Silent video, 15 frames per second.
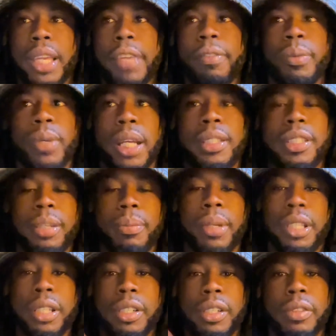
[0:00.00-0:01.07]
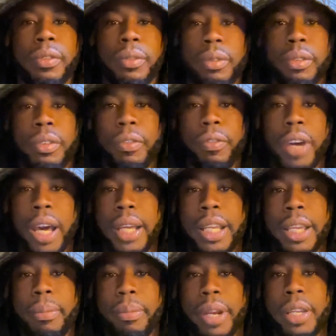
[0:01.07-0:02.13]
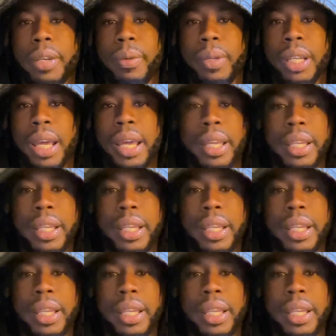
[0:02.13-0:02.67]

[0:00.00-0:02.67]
even when I took my little 5-day break or whatnot,